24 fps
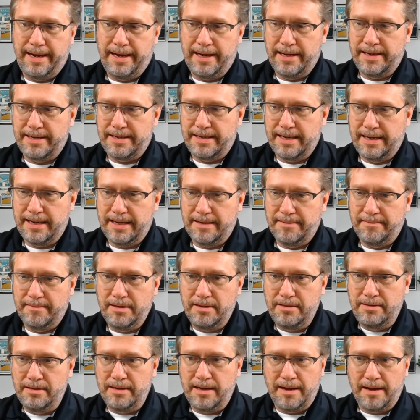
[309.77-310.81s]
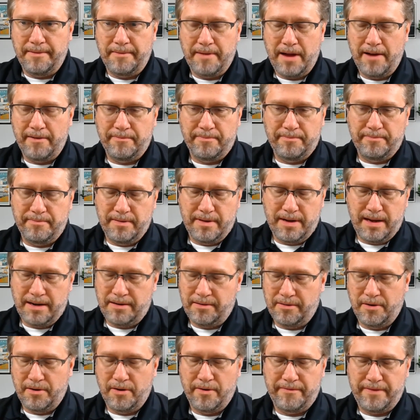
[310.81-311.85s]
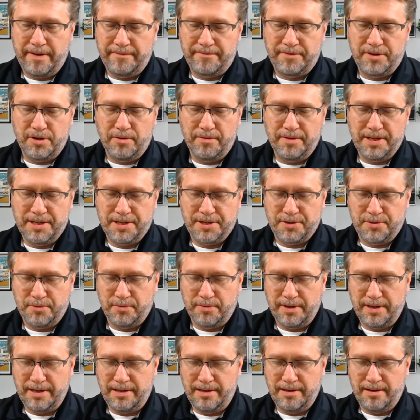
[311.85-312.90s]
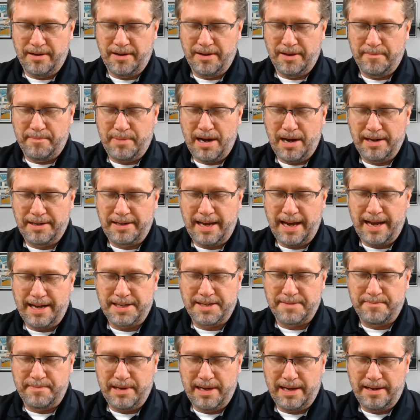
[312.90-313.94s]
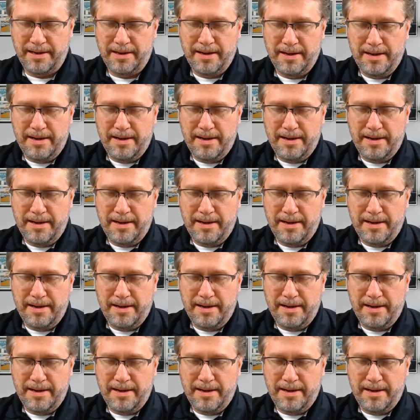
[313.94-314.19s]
And I don't know if I've told this story on the podcast, but